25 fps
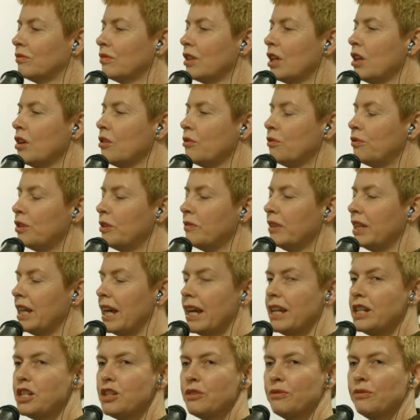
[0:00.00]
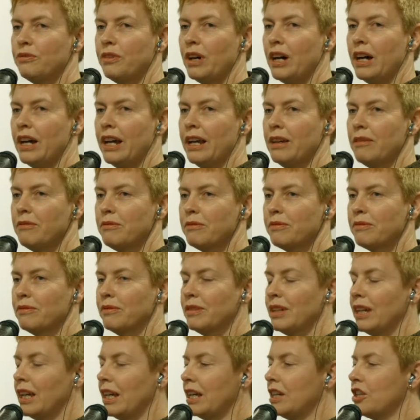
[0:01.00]
From the age of 5,
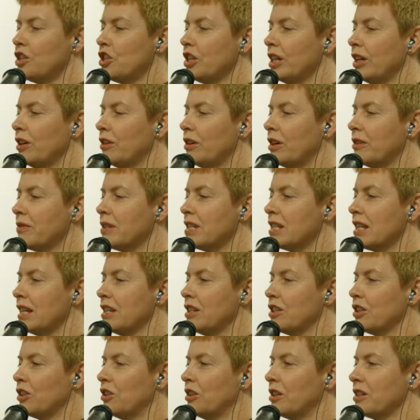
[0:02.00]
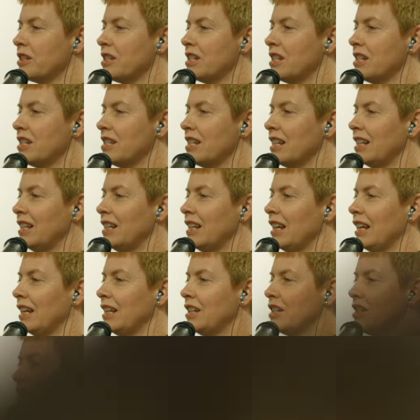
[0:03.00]
each year I was sent across to Sydney
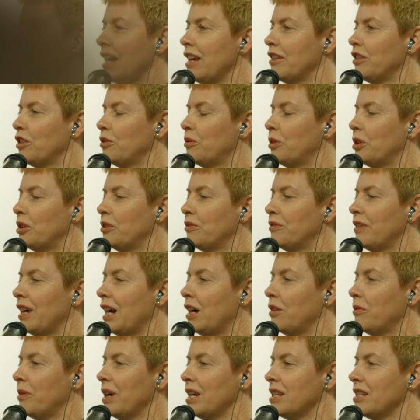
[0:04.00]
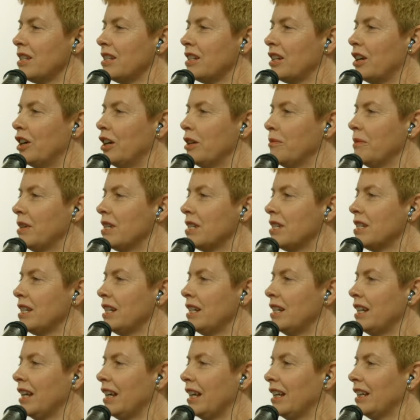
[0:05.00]
to stay at the Royal Far West home at
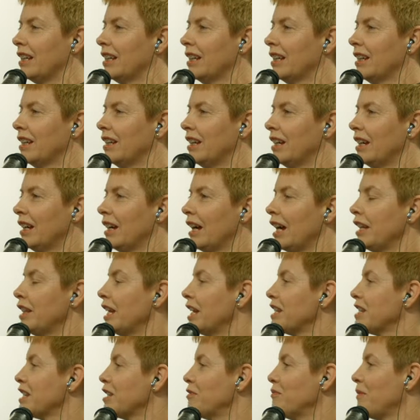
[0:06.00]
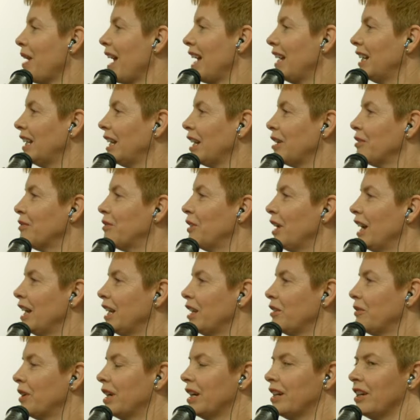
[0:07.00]
Sydney. And that's at Manly, for
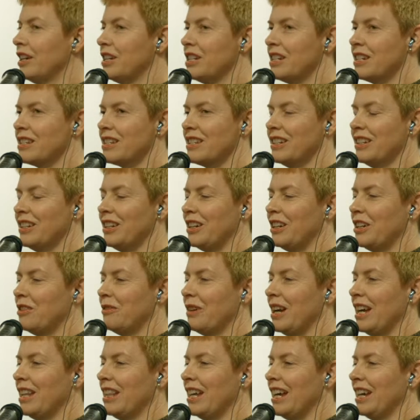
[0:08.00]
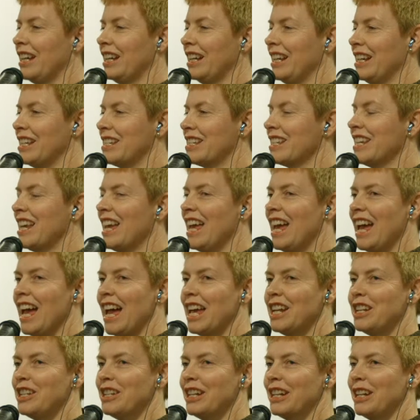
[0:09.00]
anyone who doesn't know where that is.
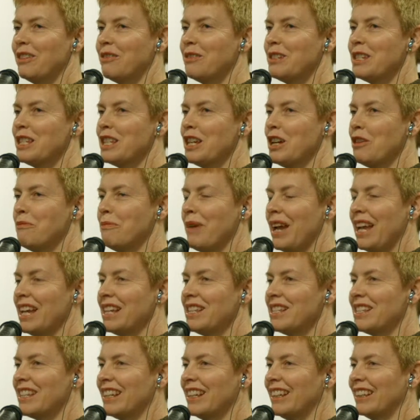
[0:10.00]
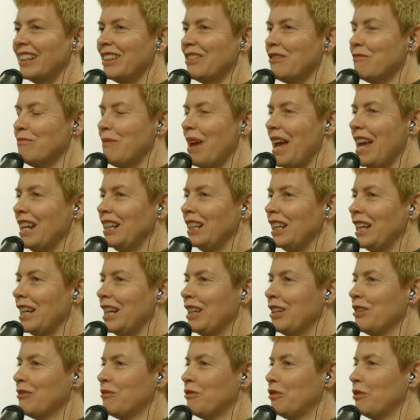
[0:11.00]
And it was amazing.
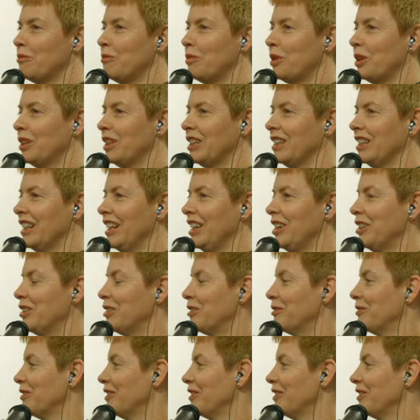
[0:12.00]
Manly from Broken Hill.